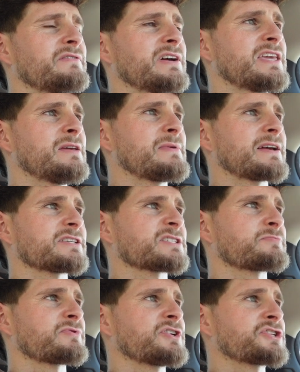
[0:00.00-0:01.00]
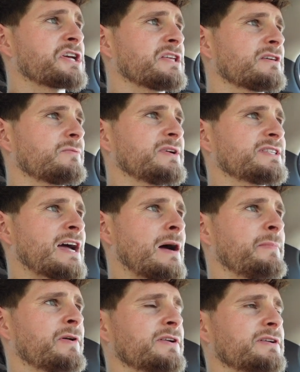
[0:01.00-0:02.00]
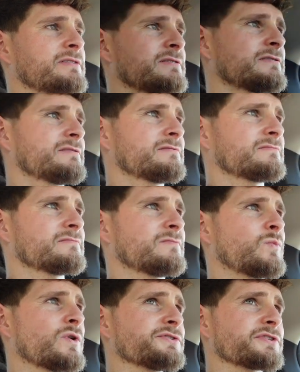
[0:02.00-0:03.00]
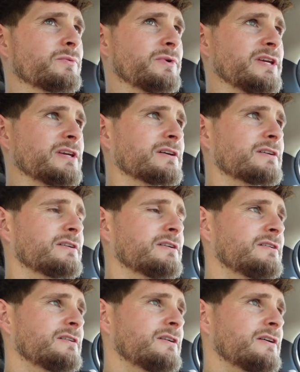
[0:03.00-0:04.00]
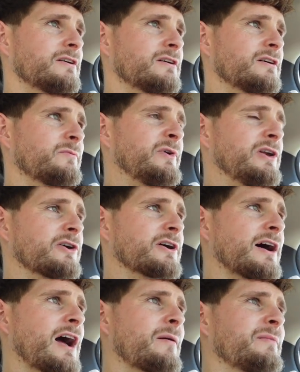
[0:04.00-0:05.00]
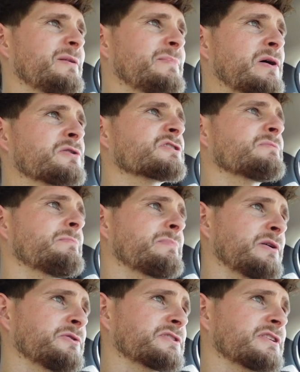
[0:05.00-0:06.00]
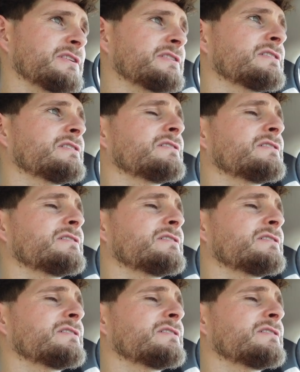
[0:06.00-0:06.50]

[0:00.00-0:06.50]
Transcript: I keep like a spreadsheet that we tap on once a week. We look at how many posts have been posted,